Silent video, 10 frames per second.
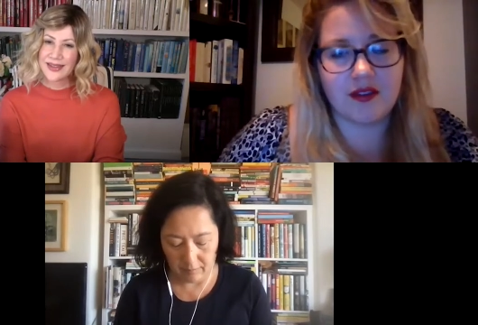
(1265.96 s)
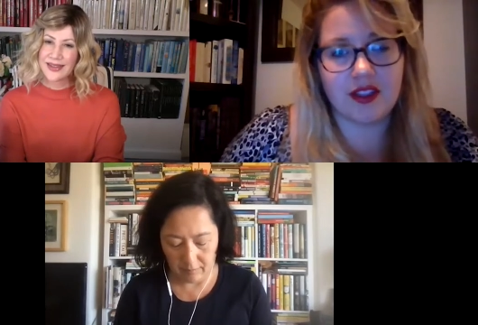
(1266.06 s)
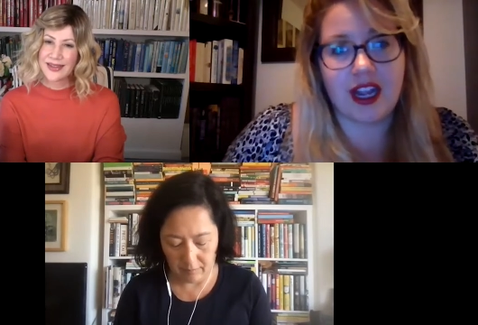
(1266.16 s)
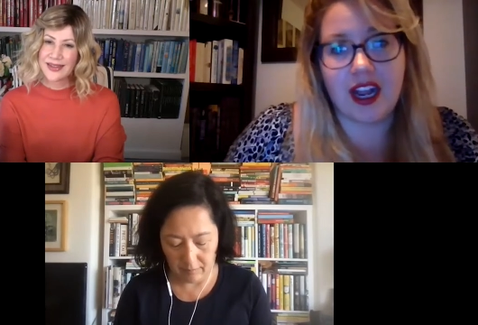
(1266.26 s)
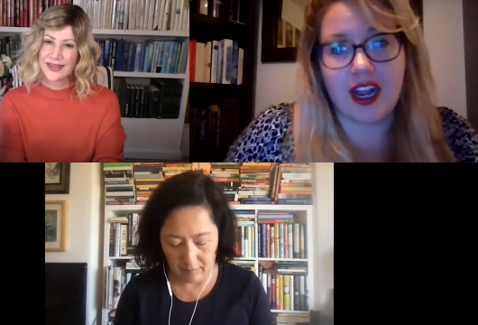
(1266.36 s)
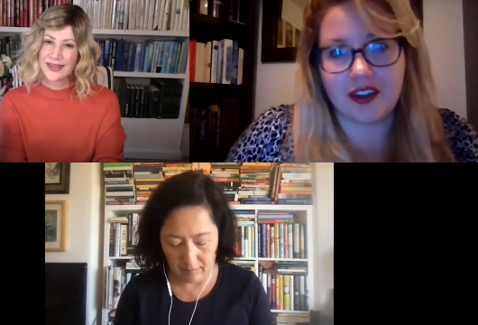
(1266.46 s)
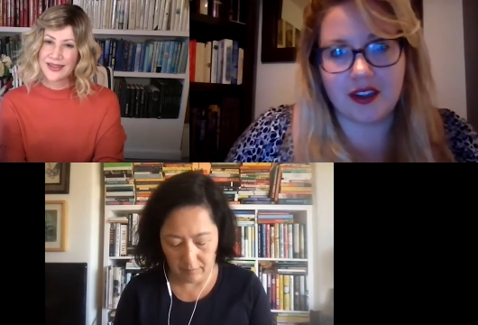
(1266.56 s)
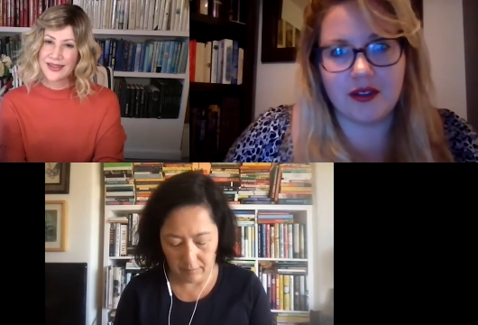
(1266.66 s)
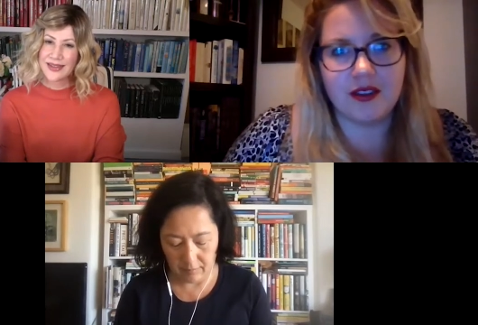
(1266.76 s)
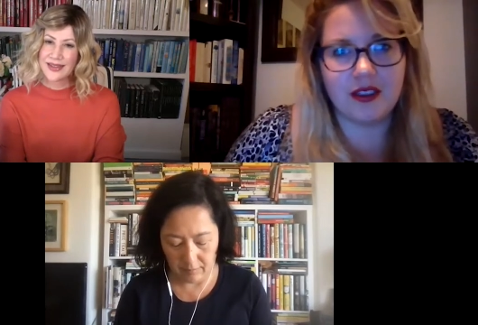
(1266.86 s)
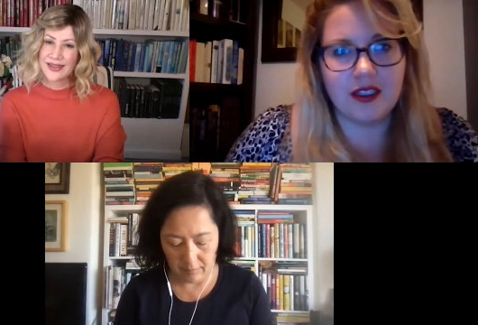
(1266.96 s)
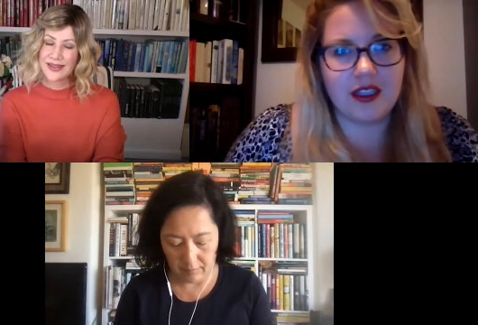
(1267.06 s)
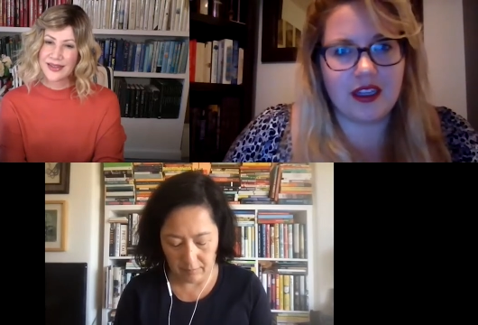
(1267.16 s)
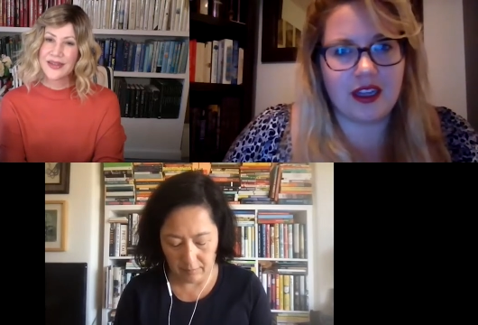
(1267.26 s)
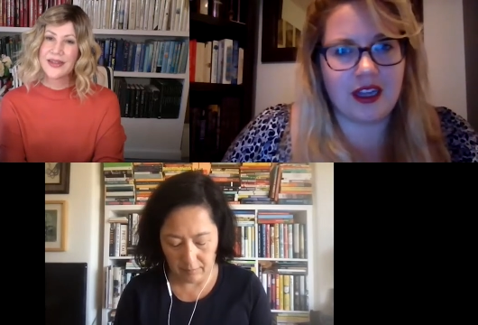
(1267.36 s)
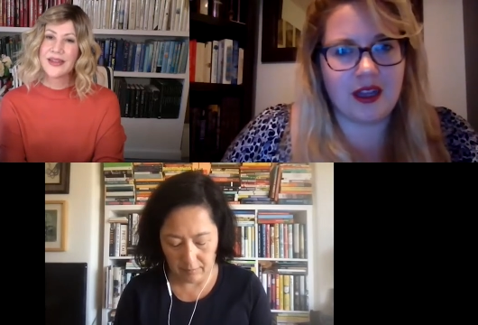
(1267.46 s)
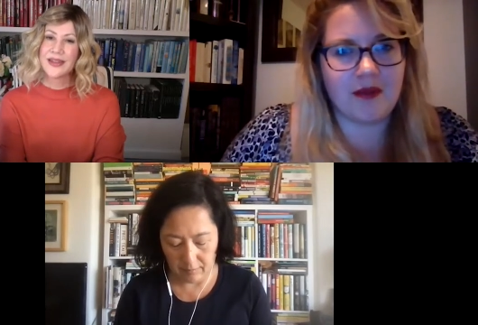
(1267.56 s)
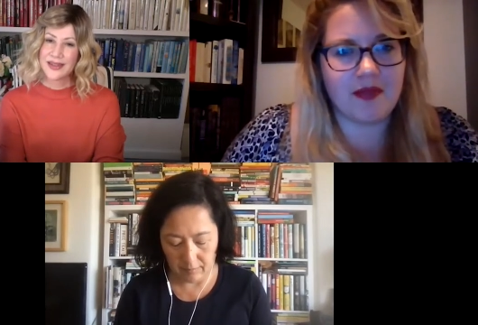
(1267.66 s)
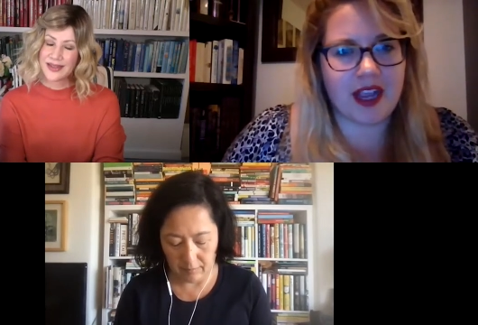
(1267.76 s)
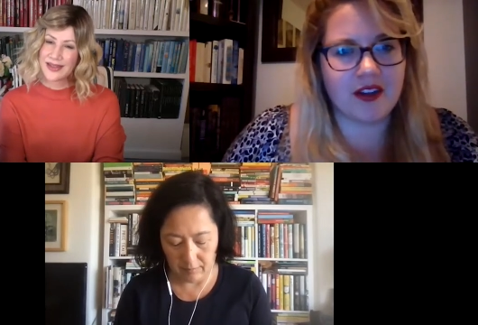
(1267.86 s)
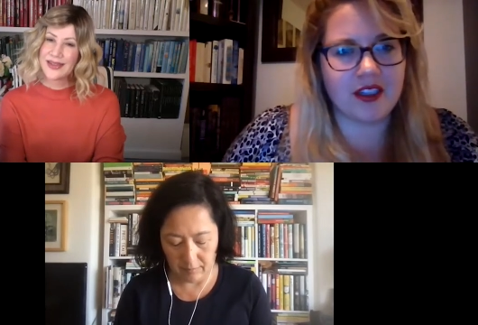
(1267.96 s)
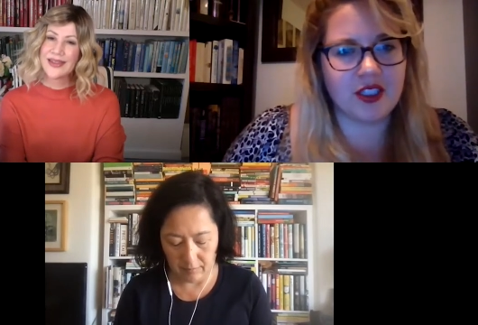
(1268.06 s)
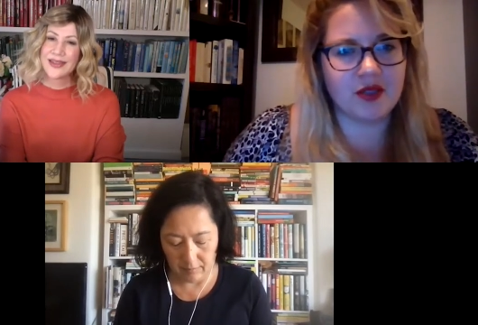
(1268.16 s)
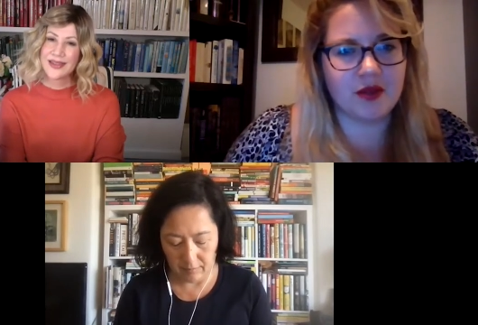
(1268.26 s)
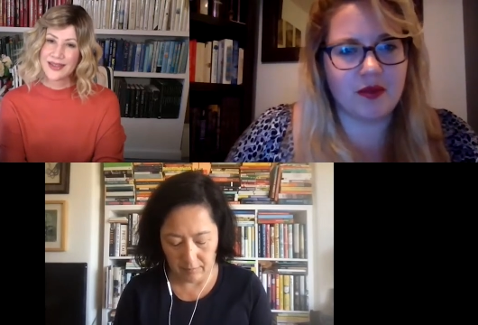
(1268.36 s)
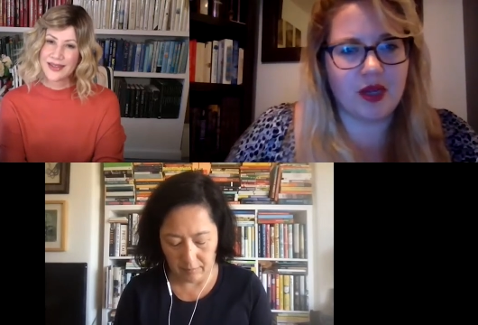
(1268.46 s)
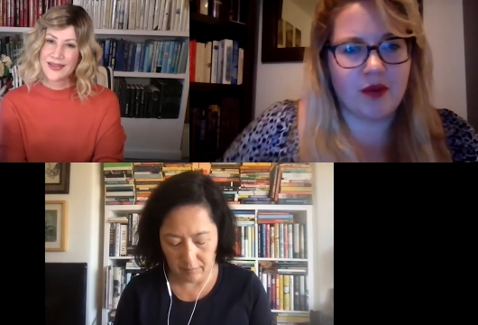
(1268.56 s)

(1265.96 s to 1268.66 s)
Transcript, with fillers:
Speaker 1: of the condo um, how did you a-